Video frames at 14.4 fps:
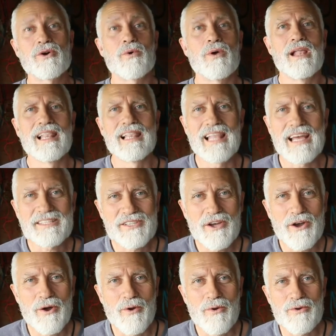So let's
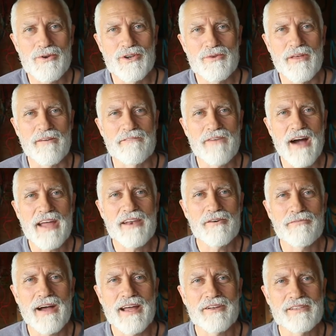go do the
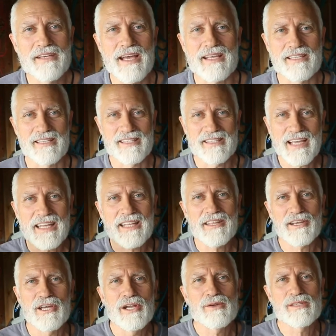final test. Stick it
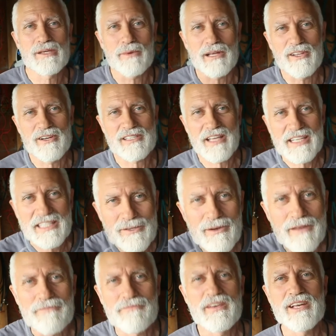in the canoe, see what it looks like, see
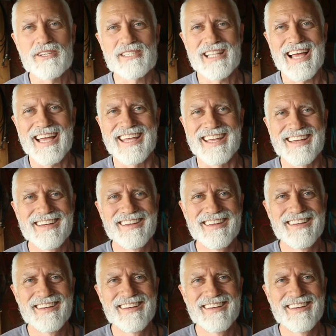what it feels like.